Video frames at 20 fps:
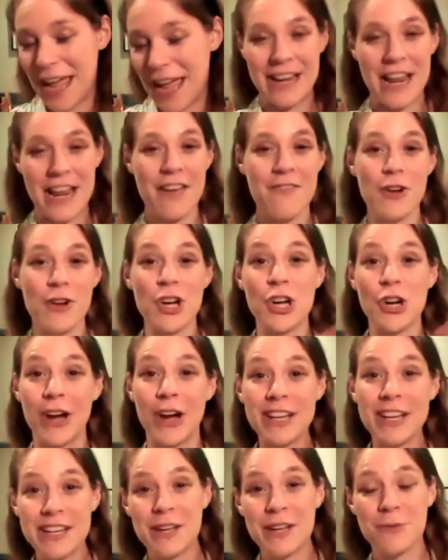and have a
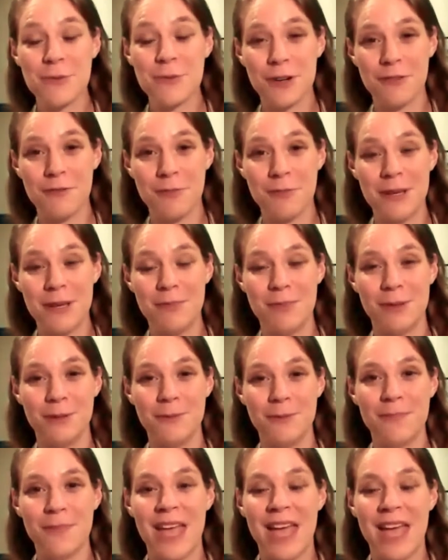great network of
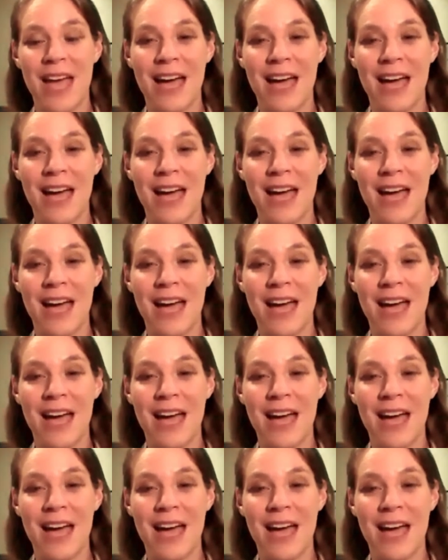people